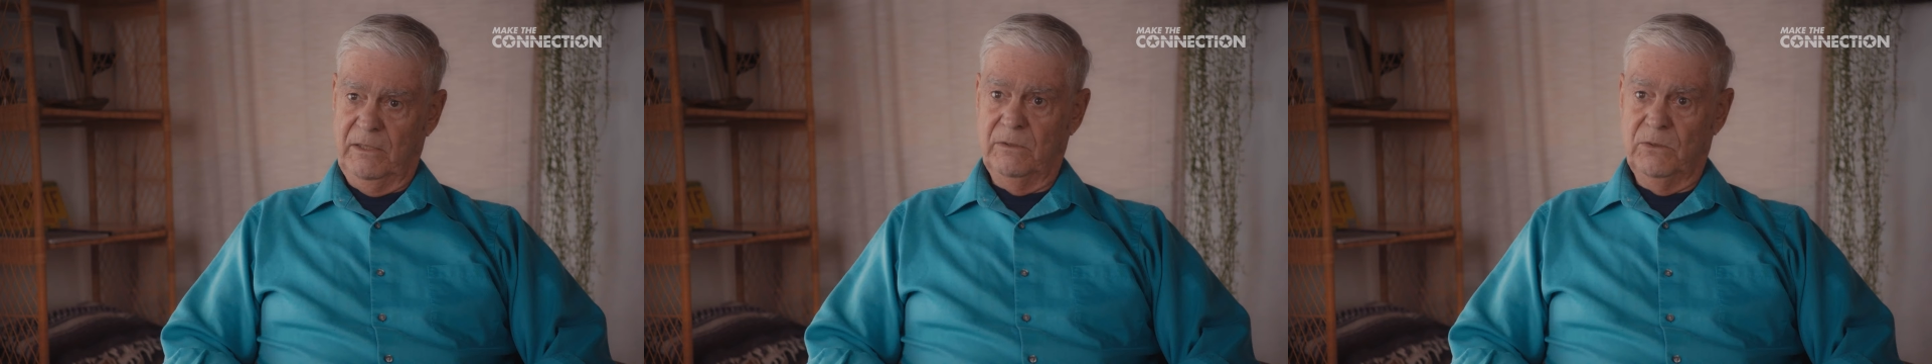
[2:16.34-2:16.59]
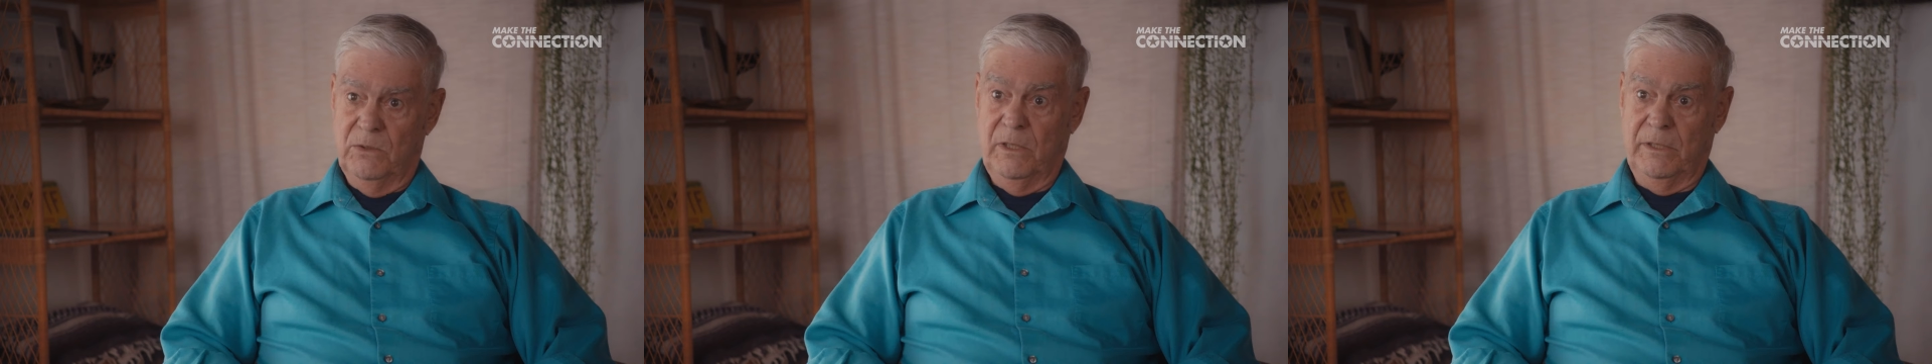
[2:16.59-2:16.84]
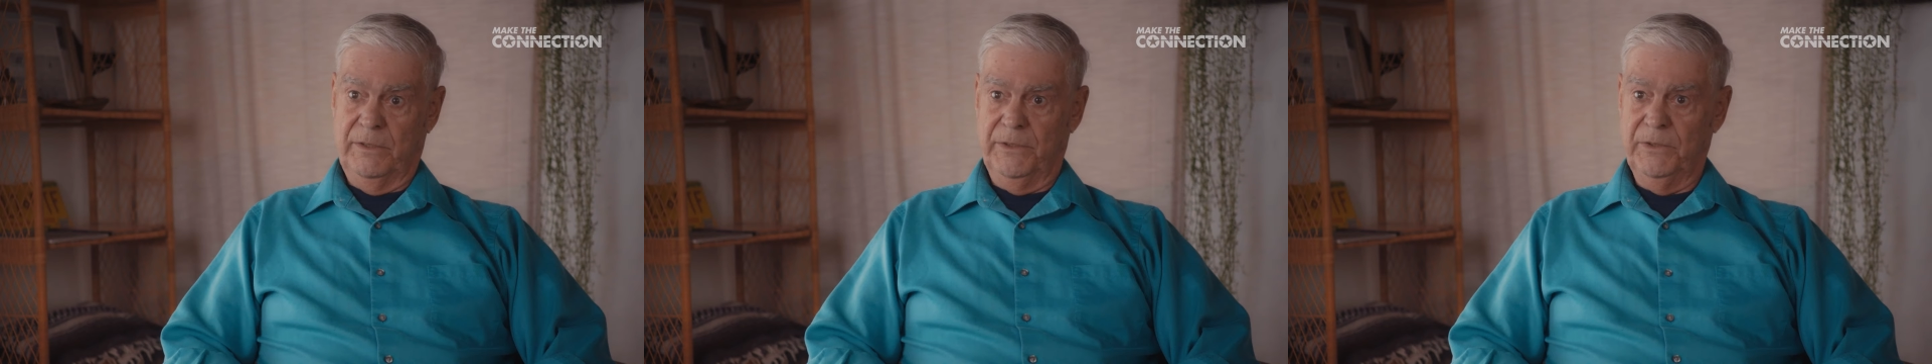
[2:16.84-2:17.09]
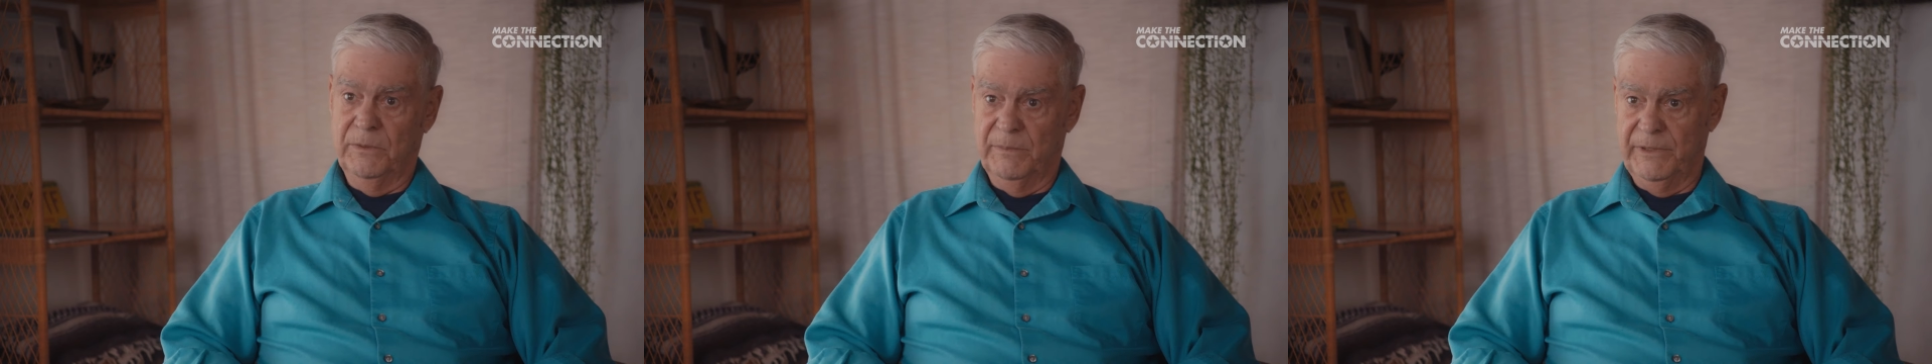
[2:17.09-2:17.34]
You are a
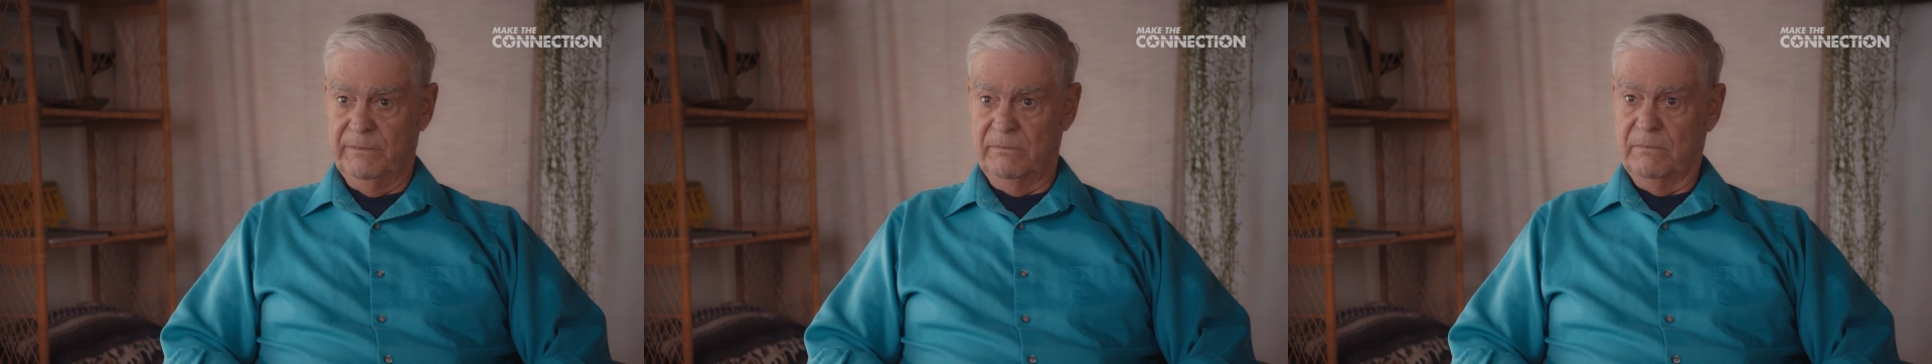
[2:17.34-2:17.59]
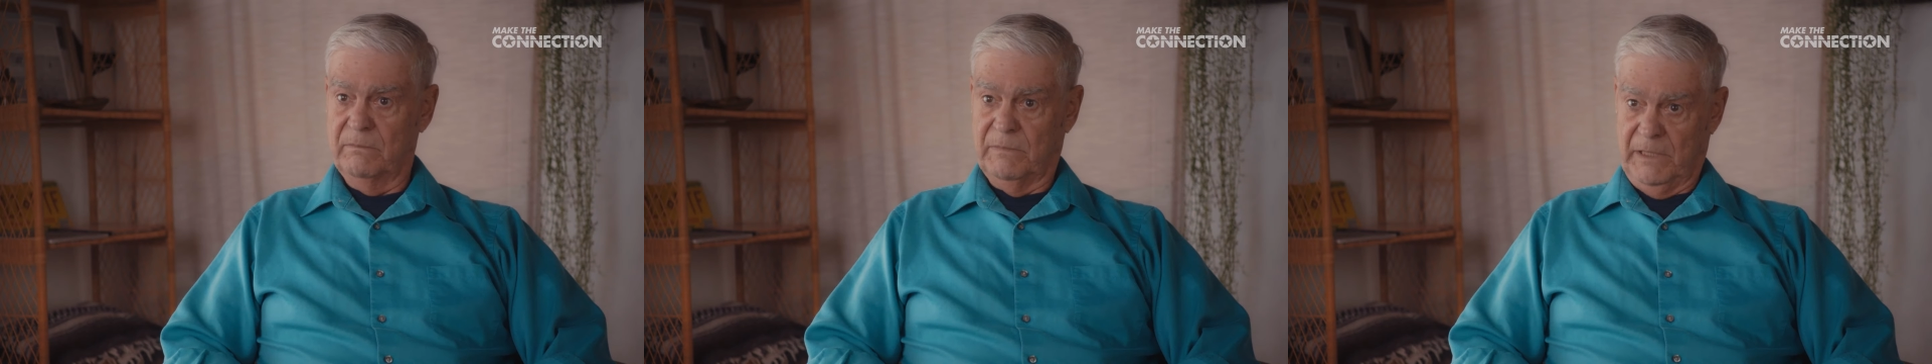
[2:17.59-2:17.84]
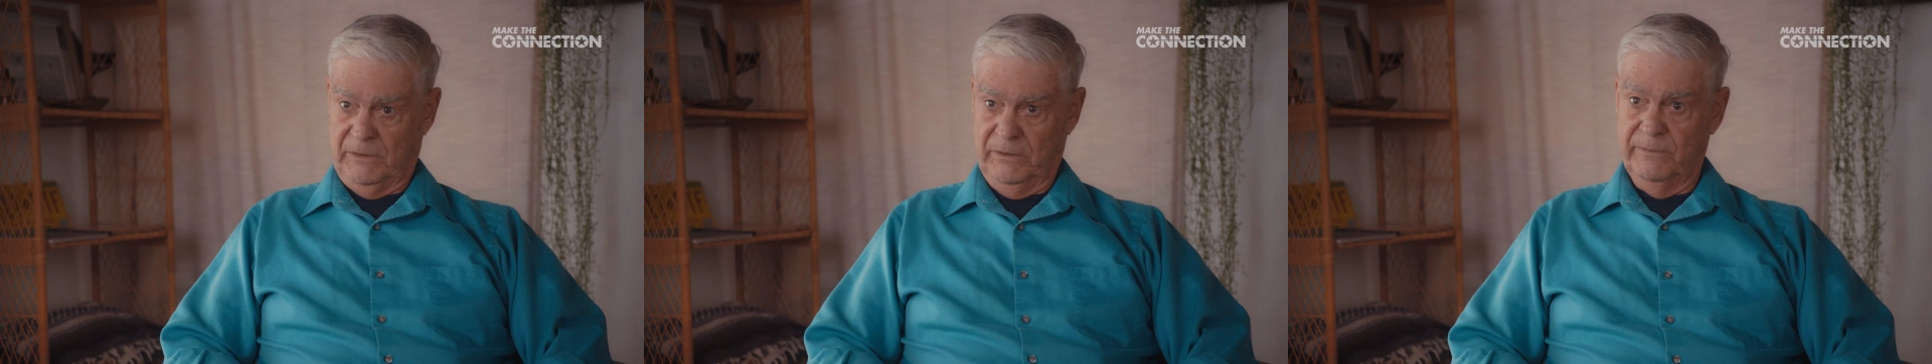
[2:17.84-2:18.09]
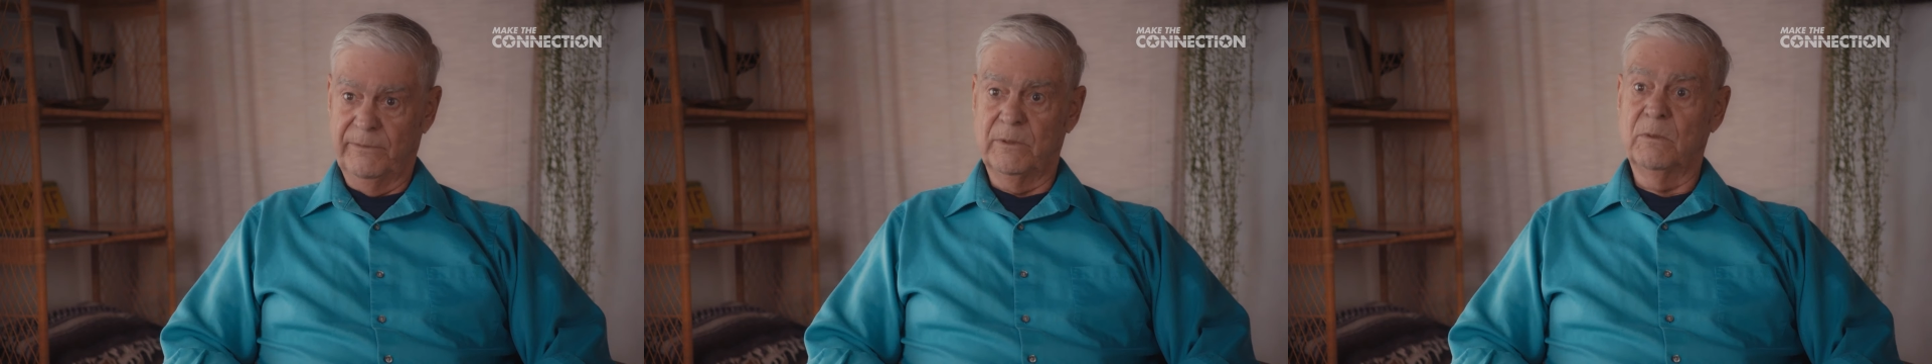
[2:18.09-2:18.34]
human. Thank
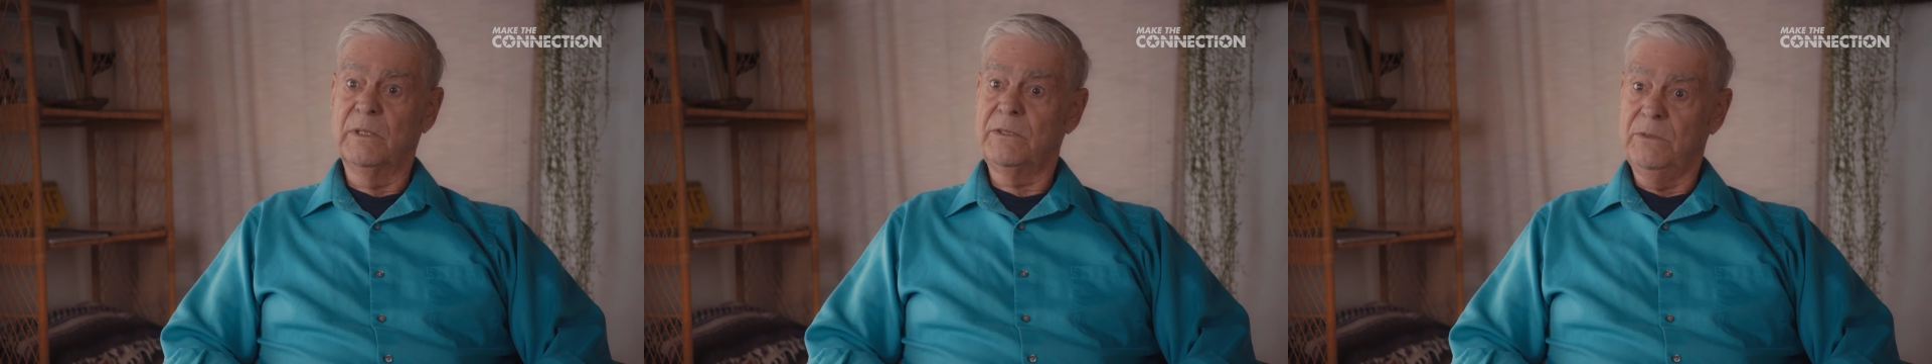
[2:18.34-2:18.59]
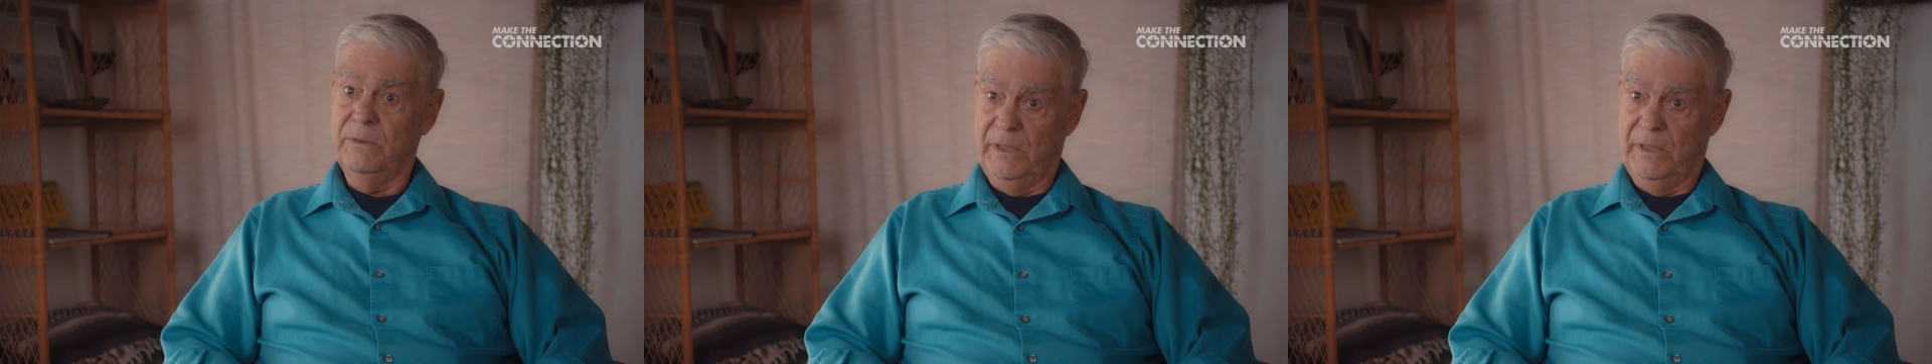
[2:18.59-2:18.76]
you for what you